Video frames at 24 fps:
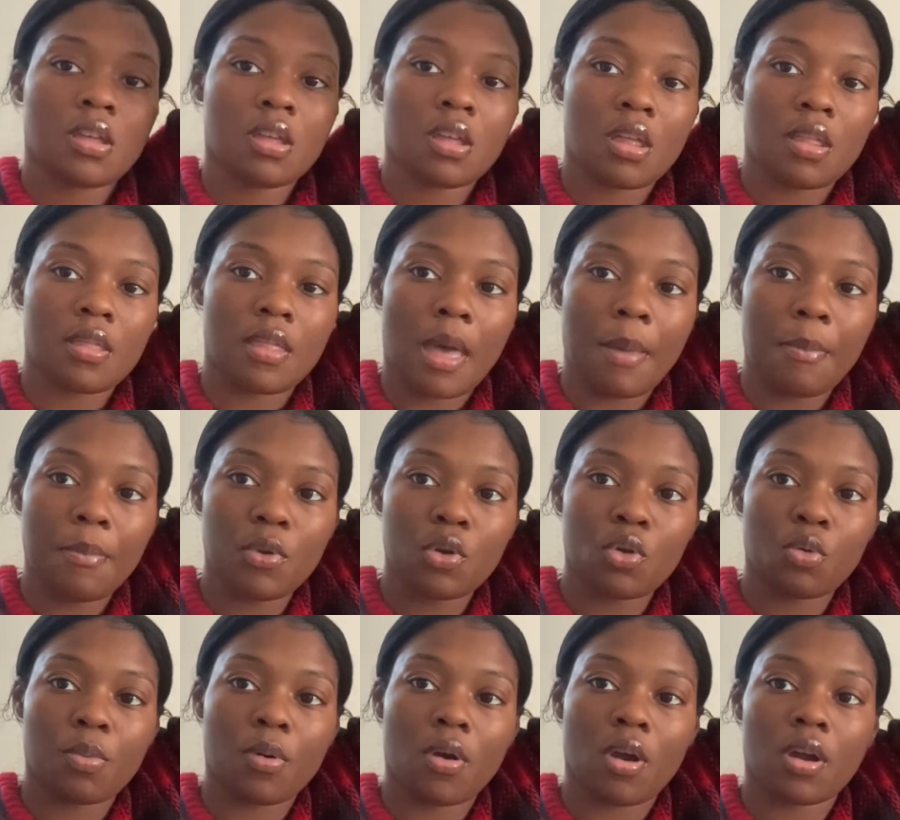that
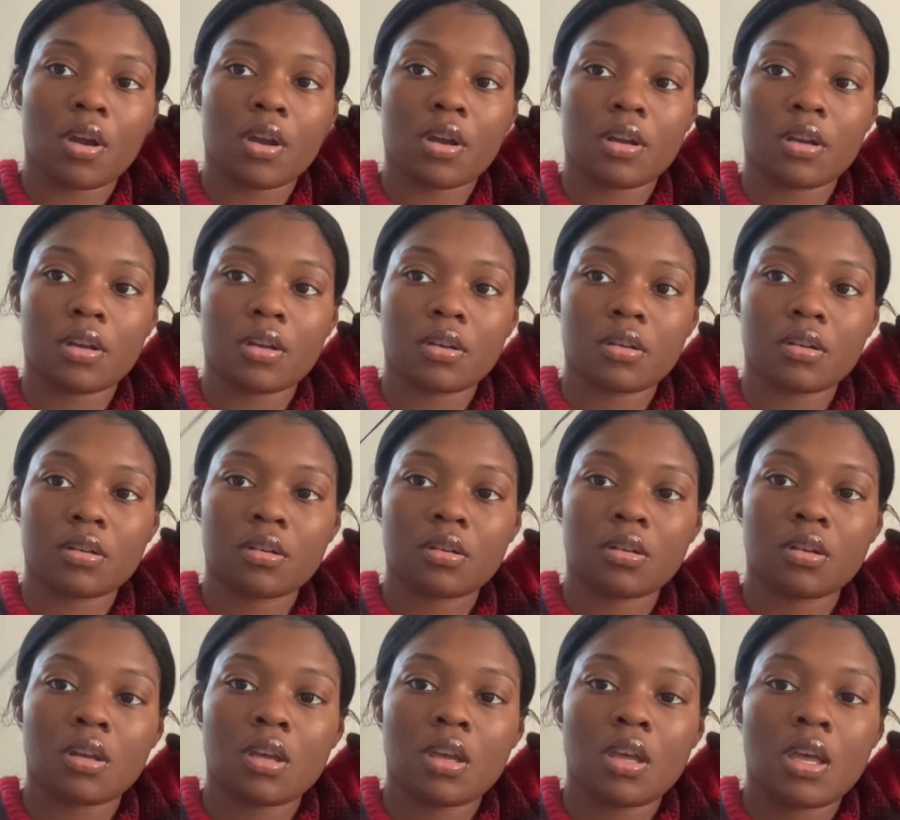middle part,
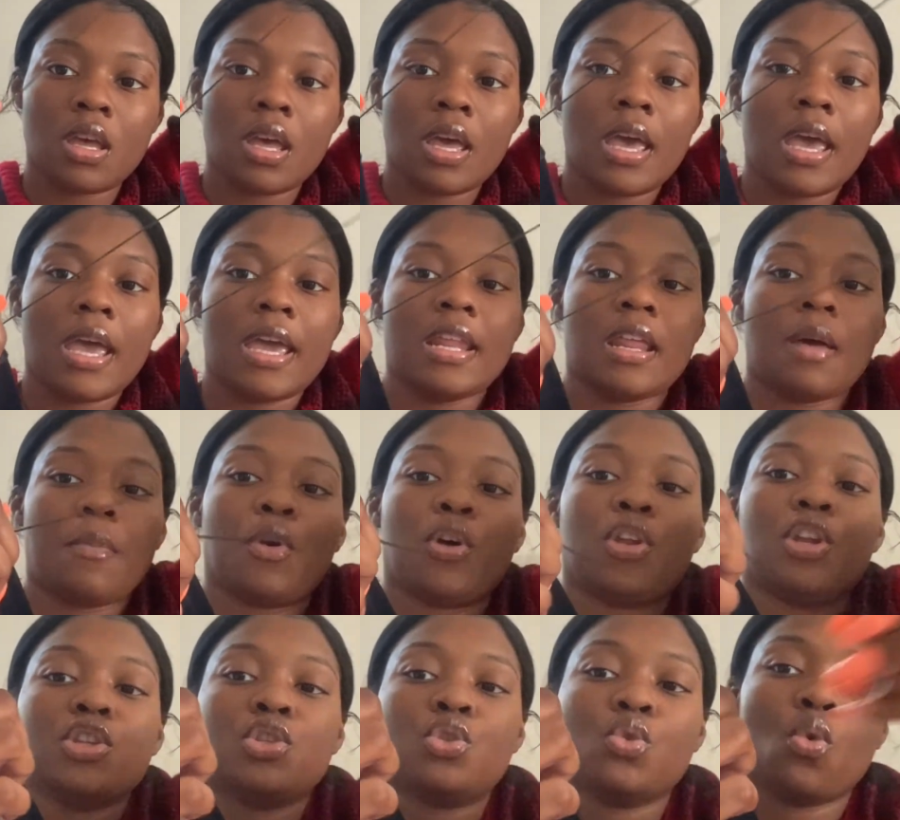and I'm
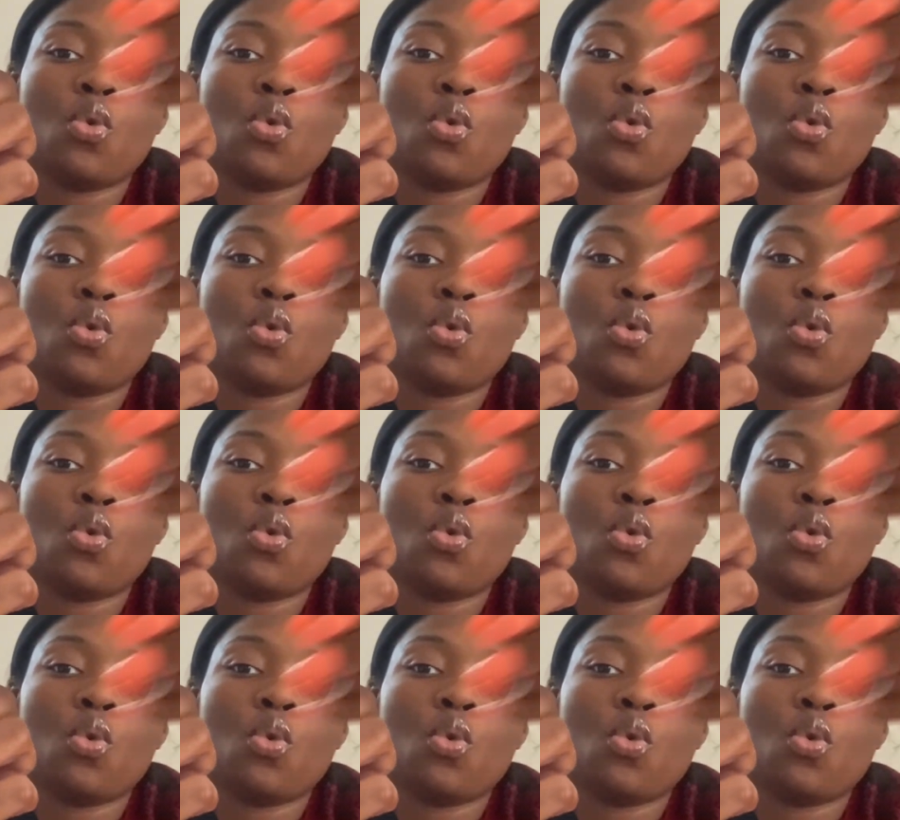gonna do